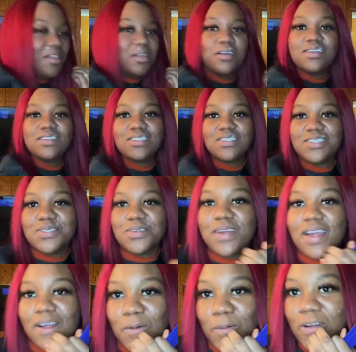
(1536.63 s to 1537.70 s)
This is short. I
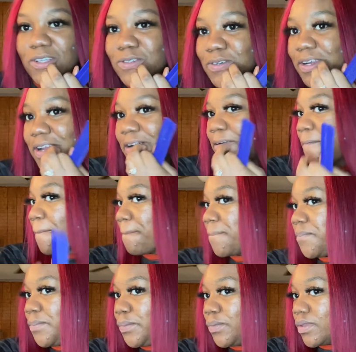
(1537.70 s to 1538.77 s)
don't rock short hair.
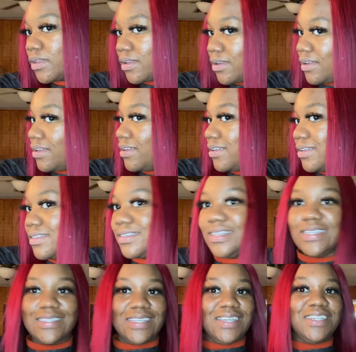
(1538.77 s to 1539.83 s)

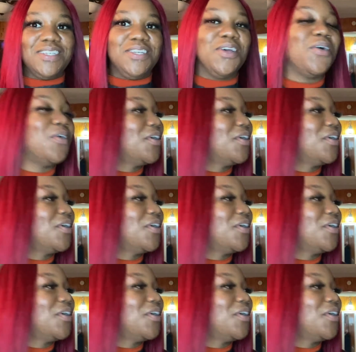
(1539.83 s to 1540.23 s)
This is short.